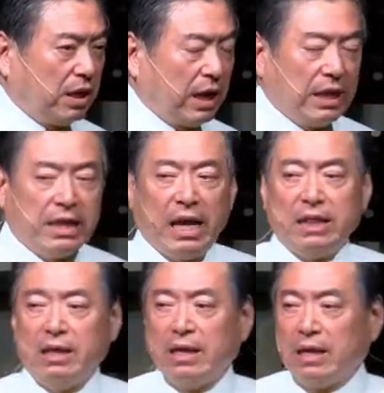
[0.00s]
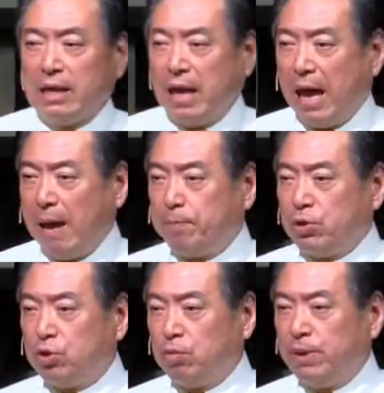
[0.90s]
and then
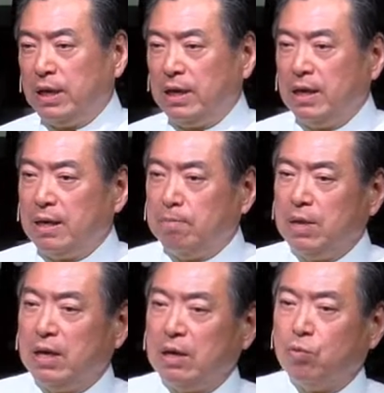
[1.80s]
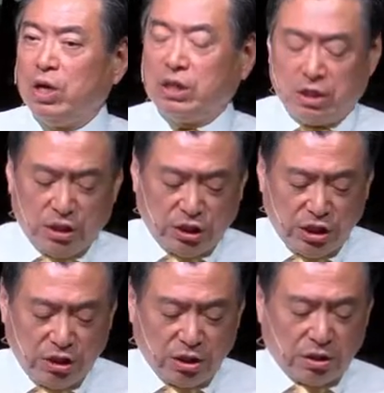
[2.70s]
happened to be meeting with
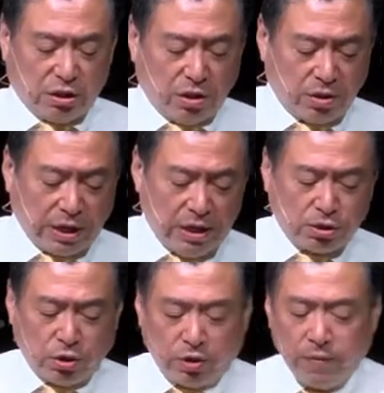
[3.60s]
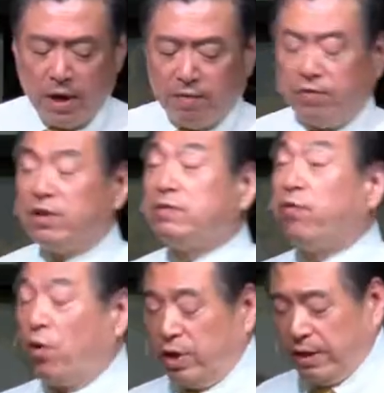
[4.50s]
Jesus. Okay, so verse
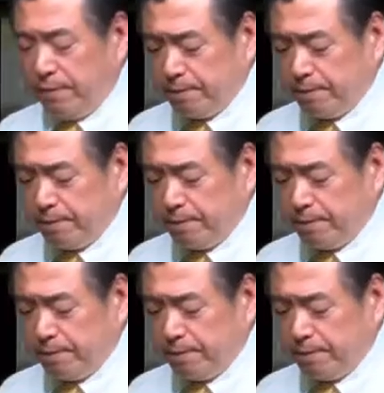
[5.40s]
40.